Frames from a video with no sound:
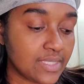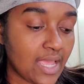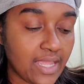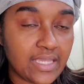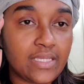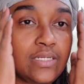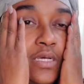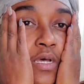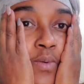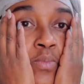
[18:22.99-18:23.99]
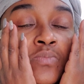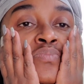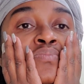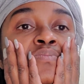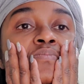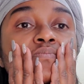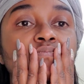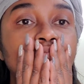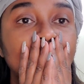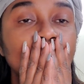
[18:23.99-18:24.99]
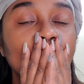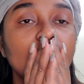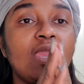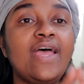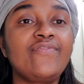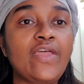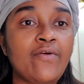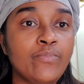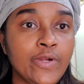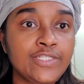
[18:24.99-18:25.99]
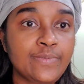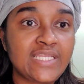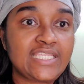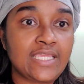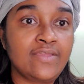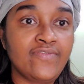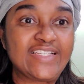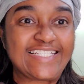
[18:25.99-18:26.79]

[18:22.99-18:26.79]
I get up after I brush my teeth.